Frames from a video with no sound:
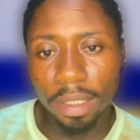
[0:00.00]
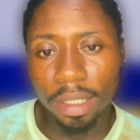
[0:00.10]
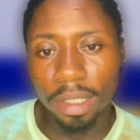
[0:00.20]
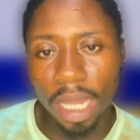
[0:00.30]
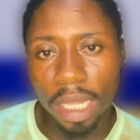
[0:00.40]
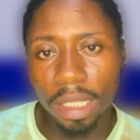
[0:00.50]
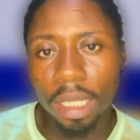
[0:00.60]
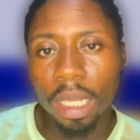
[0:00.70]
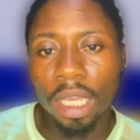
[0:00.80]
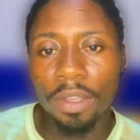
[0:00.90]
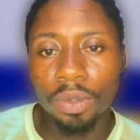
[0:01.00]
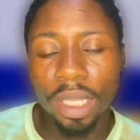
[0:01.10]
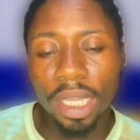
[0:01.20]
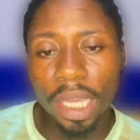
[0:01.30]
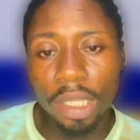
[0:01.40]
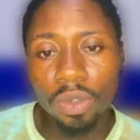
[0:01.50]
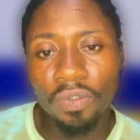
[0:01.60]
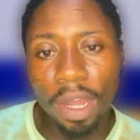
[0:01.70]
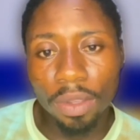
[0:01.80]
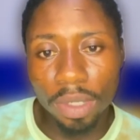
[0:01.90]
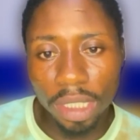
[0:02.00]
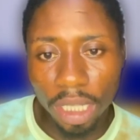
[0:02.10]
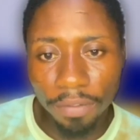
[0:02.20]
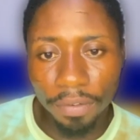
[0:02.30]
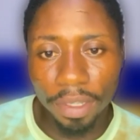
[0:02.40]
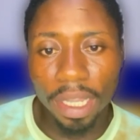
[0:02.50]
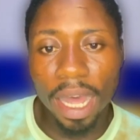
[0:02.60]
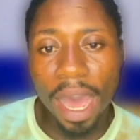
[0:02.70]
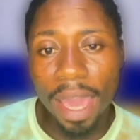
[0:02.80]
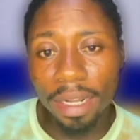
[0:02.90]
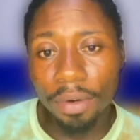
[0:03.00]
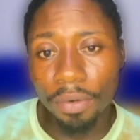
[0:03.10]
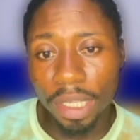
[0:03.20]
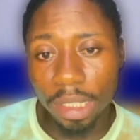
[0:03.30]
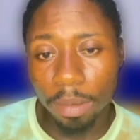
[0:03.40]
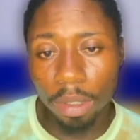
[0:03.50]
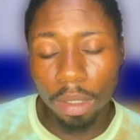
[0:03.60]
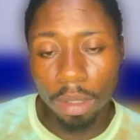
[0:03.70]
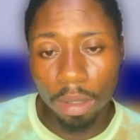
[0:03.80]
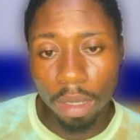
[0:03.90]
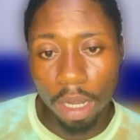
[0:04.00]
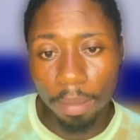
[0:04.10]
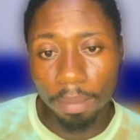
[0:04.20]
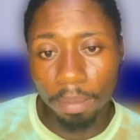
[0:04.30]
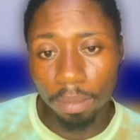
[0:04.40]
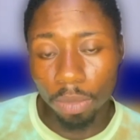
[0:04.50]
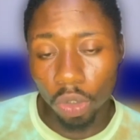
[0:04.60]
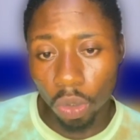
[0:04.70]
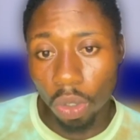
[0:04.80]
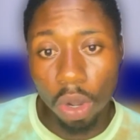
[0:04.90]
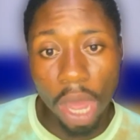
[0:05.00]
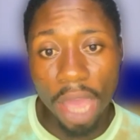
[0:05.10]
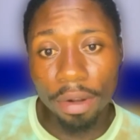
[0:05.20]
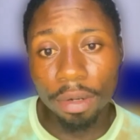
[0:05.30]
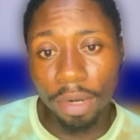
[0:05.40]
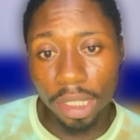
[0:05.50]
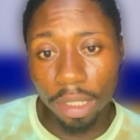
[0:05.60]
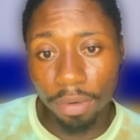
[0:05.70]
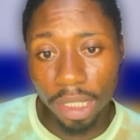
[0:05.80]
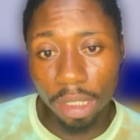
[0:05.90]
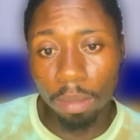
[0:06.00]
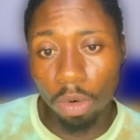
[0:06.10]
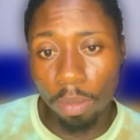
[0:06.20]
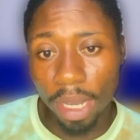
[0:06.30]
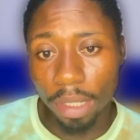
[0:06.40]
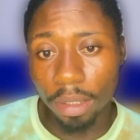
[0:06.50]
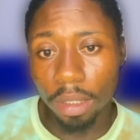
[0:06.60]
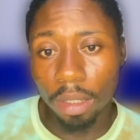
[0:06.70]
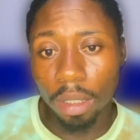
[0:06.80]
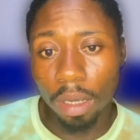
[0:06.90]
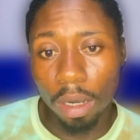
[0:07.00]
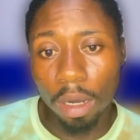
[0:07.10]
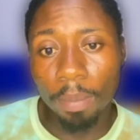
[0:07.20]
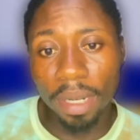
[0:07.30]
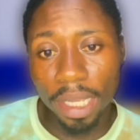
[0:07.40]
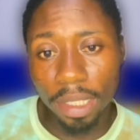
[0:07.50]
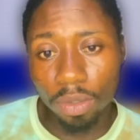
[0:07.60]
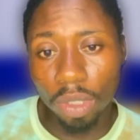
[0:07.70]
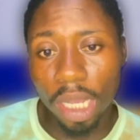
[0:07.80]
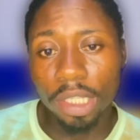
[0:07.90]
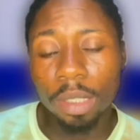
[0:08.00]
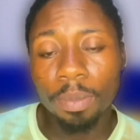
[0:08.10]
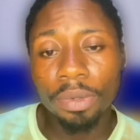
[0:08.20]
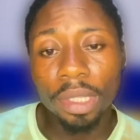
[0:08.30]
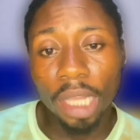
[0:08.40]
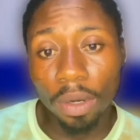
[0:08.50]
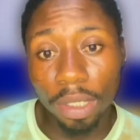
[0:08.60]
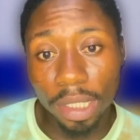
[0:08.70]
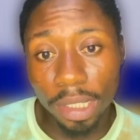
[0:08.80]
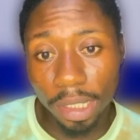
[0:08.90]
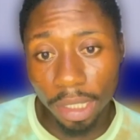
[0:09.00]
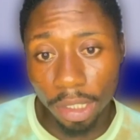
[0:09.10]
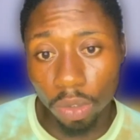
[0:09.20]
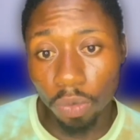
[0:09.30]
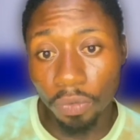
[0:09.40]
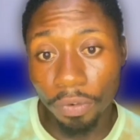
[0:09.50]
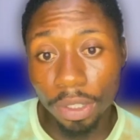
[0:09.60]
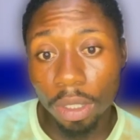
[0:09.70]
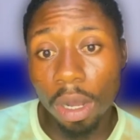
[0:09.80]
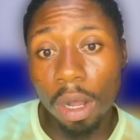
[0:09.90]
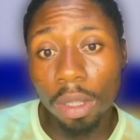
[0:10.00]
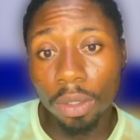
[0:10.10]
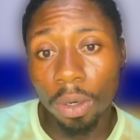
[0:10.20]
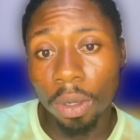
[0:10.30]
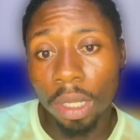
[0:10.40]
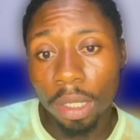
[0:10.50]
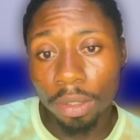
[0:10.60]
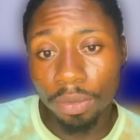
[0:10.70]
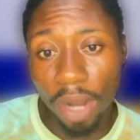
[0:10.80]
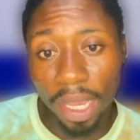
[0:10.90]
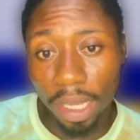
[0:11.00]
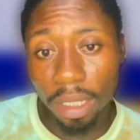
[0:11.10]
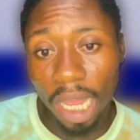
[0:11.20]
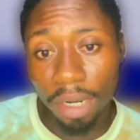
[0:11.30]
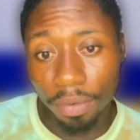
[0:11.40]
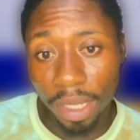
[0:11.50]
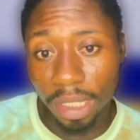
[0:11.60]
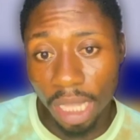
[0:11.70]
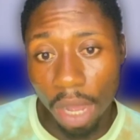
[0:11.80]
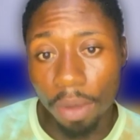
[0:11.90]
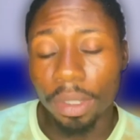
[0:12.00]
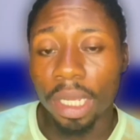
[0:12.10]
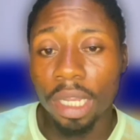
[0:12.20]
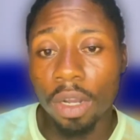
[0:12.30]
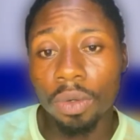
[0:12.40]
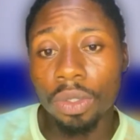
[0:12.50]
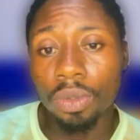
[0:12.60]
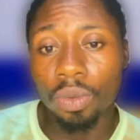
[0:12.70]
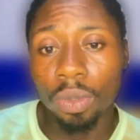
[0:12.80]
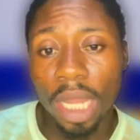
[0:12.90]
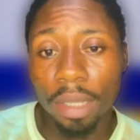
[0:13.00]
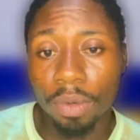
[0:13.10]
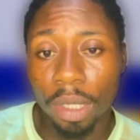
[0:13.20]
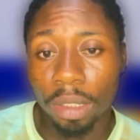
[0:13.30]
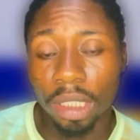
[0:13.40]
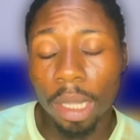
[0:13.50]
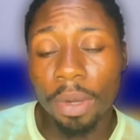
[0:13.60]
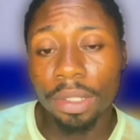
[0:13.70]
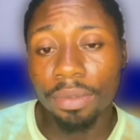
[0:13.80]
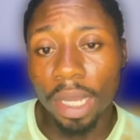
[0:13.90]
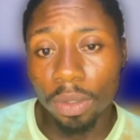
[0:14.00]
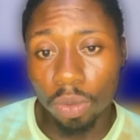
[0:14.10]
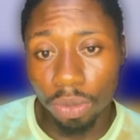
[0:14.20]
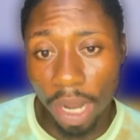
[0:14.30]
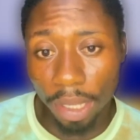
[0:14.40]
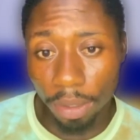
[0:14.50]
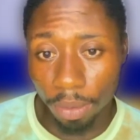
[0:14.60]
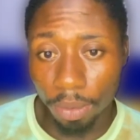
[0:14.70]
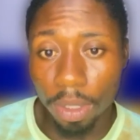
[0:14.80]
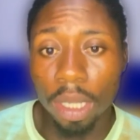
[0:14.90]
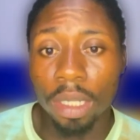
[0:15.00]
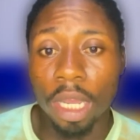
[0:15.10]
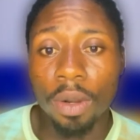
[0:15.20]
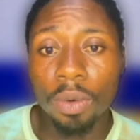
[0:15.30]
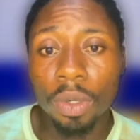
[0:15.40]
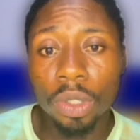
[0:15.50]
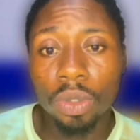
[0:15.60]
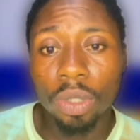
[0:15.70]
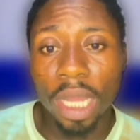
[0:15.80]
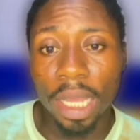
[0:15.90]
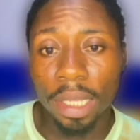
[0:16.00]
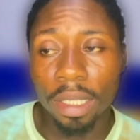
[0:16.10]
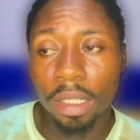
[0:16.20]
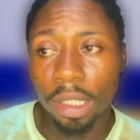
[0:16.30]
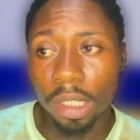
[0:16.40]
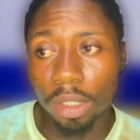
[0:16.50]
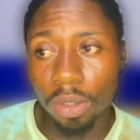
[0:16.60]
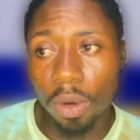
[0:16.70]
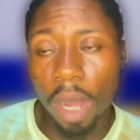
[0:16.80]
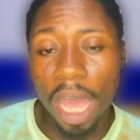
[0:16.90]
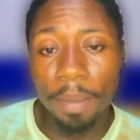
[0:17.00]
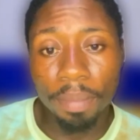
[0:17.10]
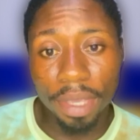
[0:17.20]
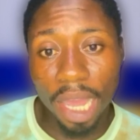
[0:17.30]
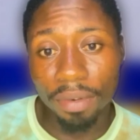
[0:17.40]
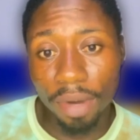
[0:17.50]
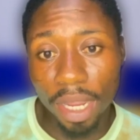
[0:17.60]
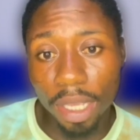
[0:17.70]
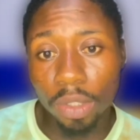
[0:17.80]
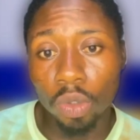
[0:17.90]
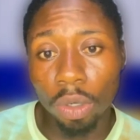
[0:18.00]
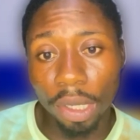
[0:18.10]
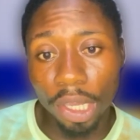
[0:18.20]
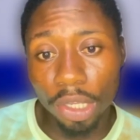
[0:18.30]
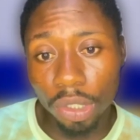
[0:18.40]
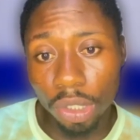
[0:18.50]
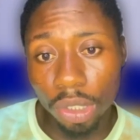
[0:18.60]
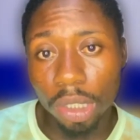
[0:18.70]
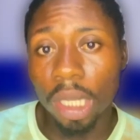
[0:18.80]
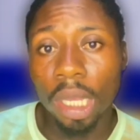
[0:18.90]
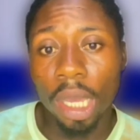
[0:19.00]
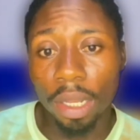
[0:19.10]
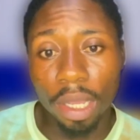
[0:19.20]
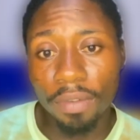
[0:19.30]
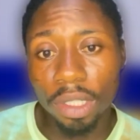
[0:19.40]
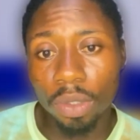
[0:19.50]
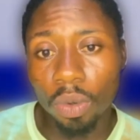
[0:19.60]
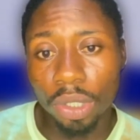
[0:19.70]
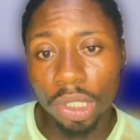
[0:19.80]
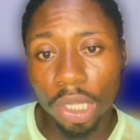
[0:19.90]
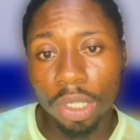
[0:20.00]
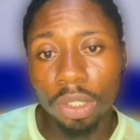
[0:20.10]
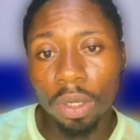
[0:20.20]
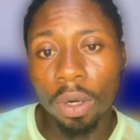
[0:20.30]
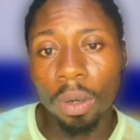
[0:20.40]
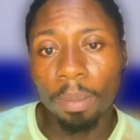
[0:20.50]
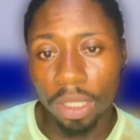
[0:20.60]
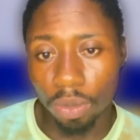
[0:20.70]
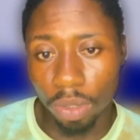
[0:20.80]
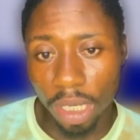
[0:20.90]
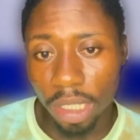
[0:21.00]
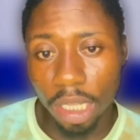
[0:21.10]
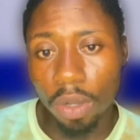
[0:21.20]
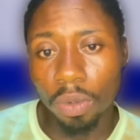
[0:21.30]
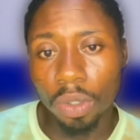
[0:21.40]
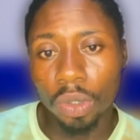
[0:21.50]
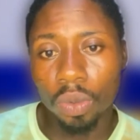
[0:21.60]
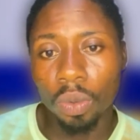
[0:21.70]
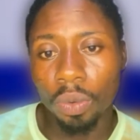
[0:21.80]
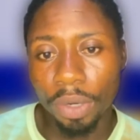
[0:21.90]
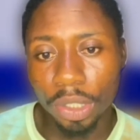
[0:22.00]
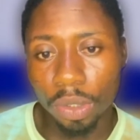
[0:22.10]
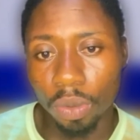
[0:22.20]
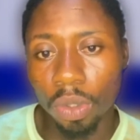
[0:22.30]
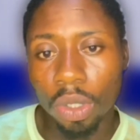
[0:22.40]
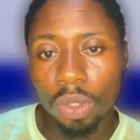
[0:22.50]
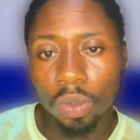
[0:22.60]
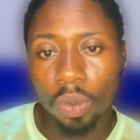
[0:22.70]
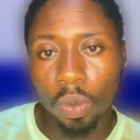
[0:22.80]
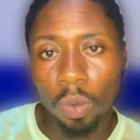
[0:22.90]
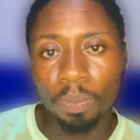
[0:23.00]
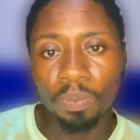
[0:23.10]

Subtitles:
is that it should, in case you find yourself in a highly risk zone or highly risk moment or place, you can simply turn on these settings to freeze all your tracking address down, and they're not going to, like, when someone trying to track you, they're not going to like see your IP address, your locations, and everything concerning your particulars. They're not going to reach you. So